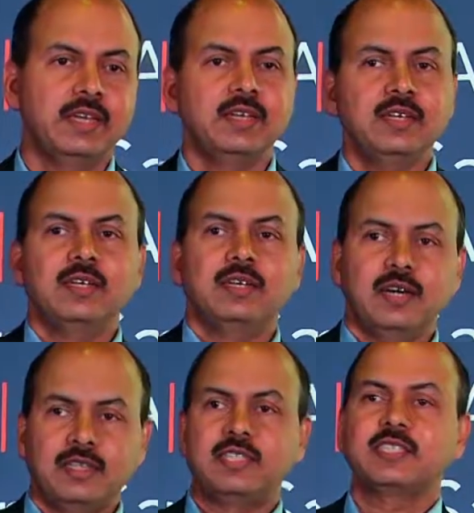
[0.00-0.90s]
Okay,
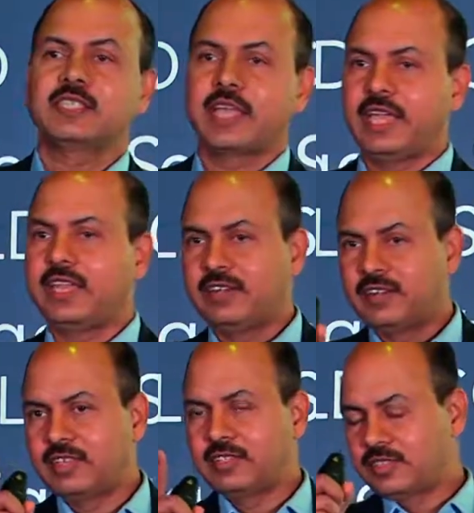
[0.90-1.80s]
uh, this is
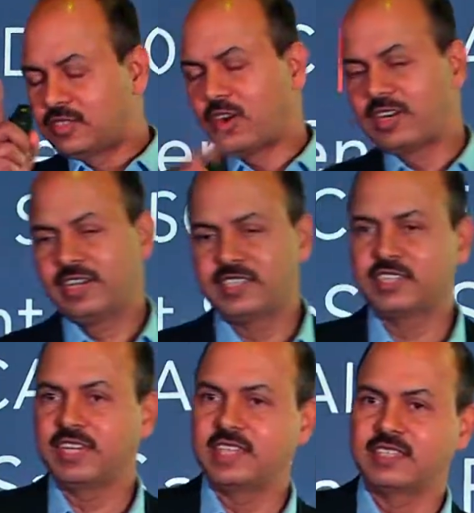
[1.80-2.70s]
again, a it's
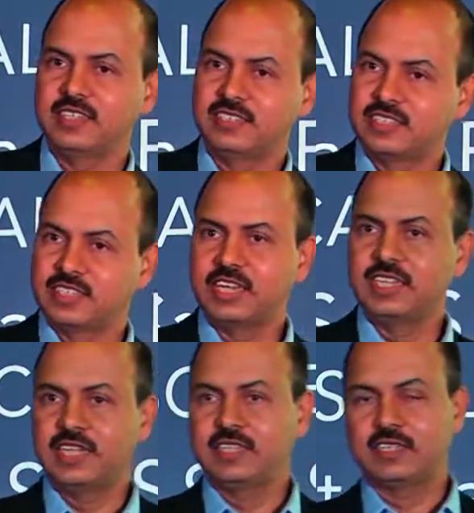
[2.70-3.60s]
not a destination,
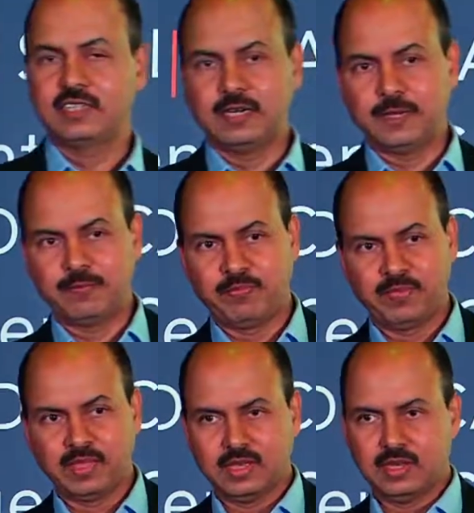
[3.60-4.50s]
it's a journey. I think
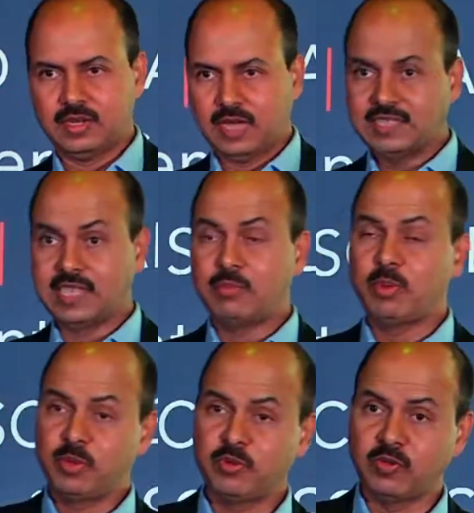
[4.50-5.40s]
uh,
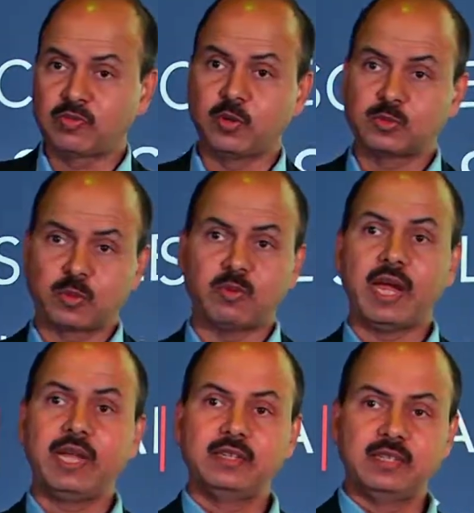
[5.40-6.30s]
uh, as A B B, we of
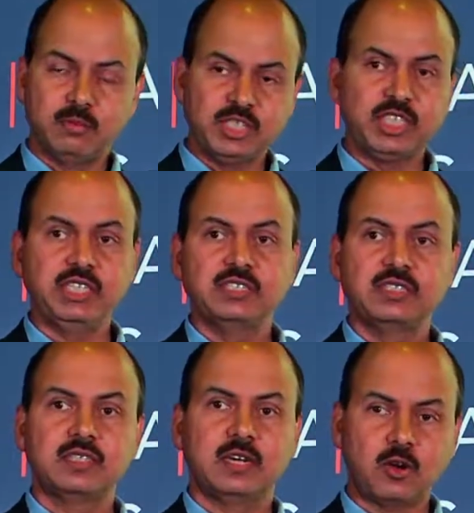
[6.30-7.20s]
course provide the
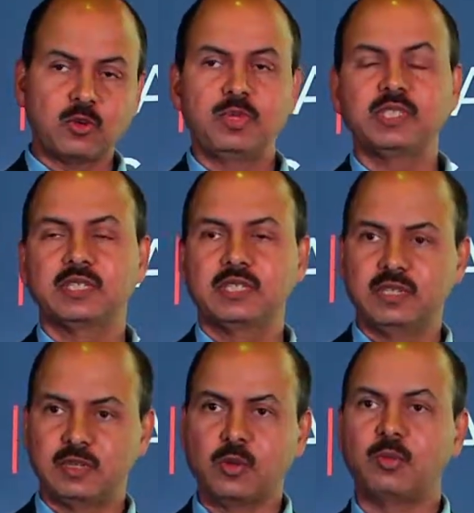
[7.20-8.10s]
machines, the
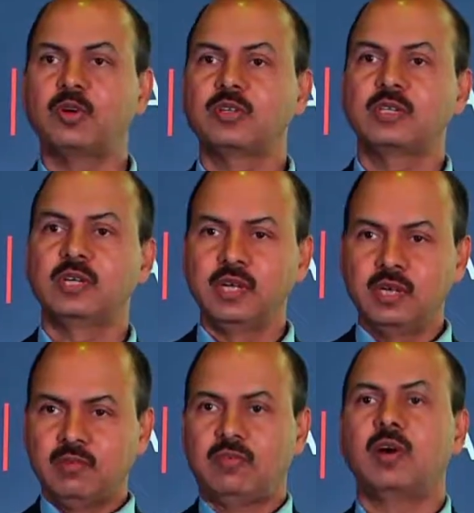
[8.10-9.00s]
automation, the
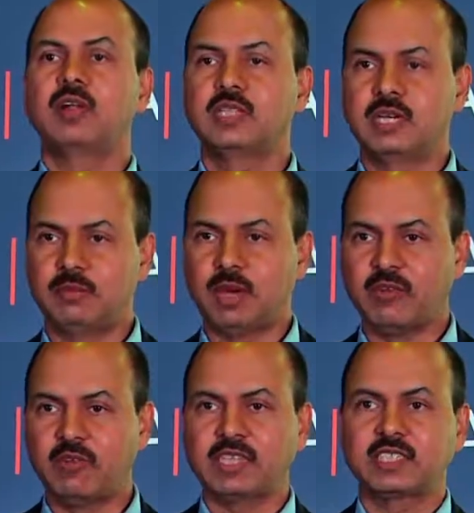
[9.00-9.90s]
robot for
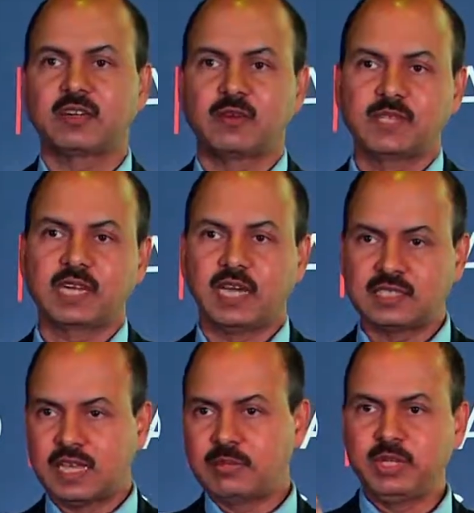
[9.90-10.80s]
the manufacturer
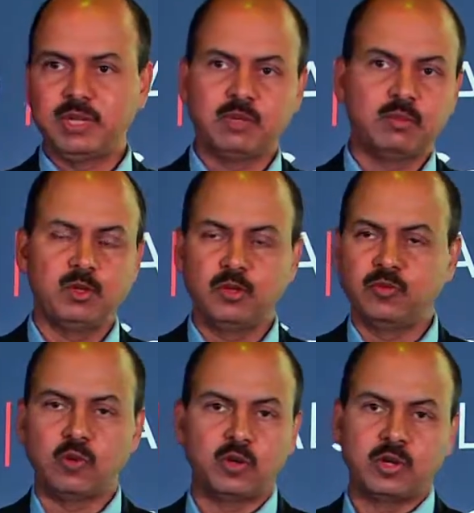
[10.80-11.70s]
of the cars like B
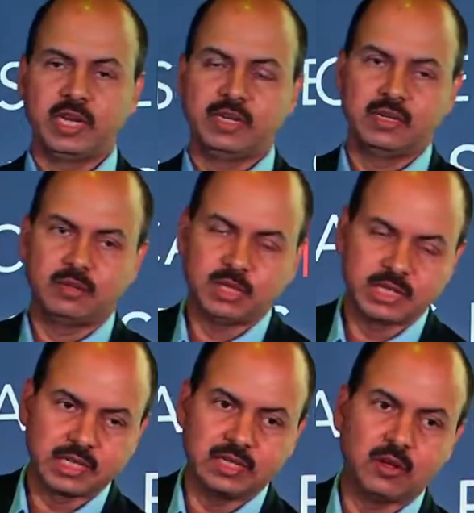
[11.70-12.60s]
M W, Ford,
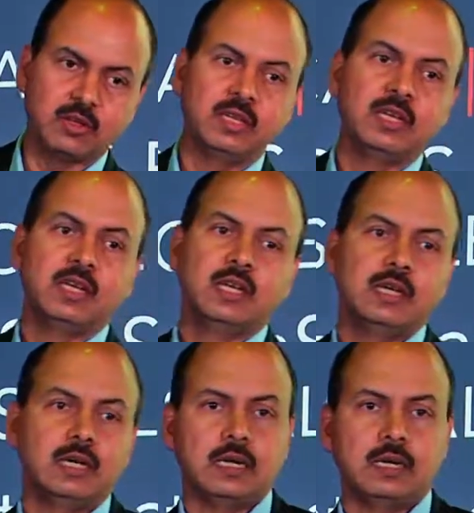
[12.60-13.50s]
and uh, Merck and
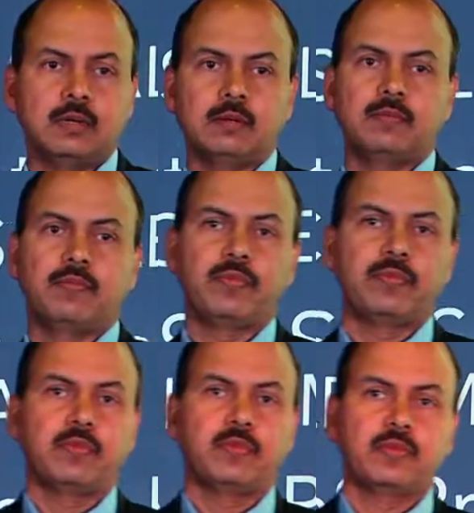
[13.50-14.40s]
all. Uh,